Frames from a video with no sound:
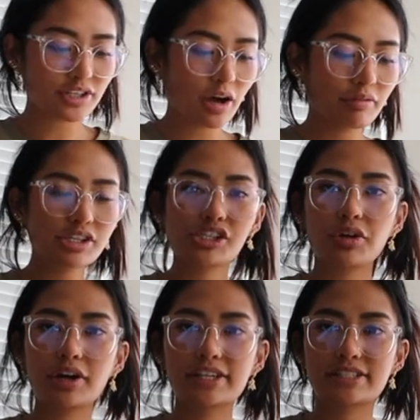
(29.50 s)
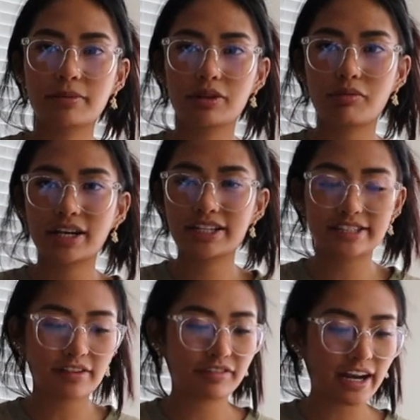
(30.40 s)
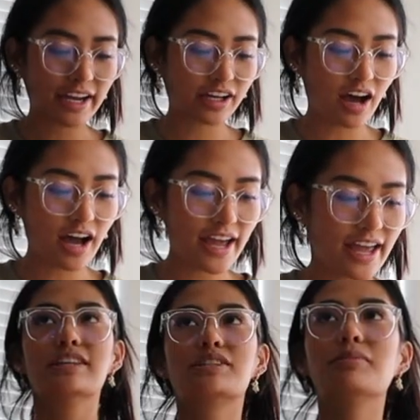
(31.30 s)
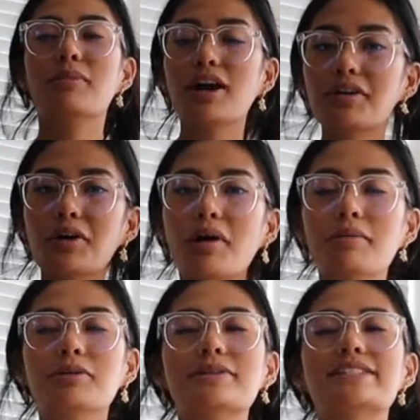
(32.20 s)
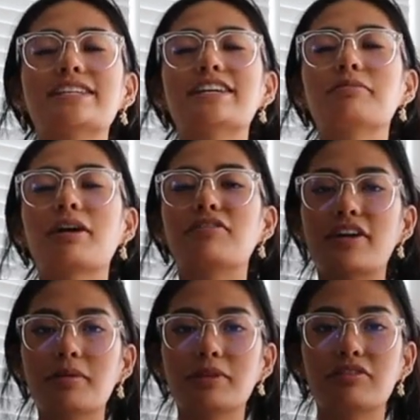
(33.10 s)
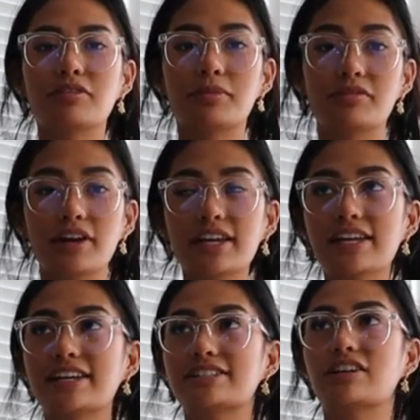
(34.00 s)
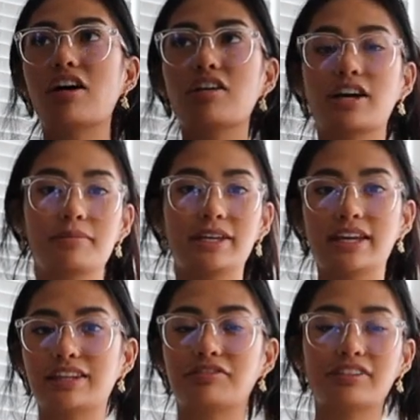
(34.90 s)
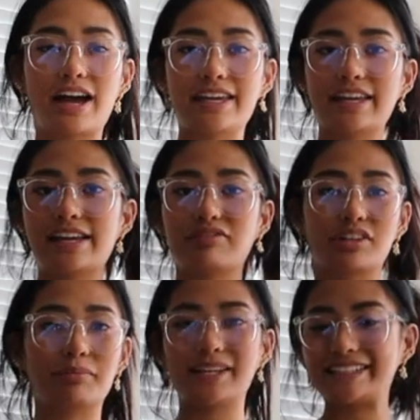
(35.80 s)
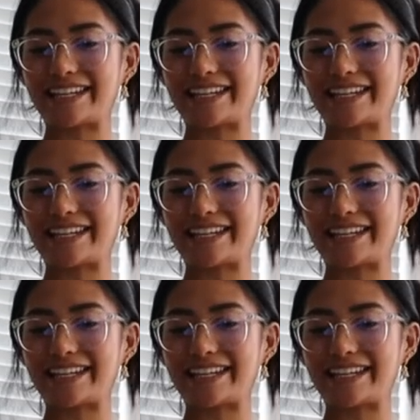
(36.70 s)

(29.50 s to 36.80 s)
So I wanna show you guys some of the wedding stuff that I got. Tomorrow, I'm gonna be seeing my family from Hawaii because they're all coming in, they're flying in for the big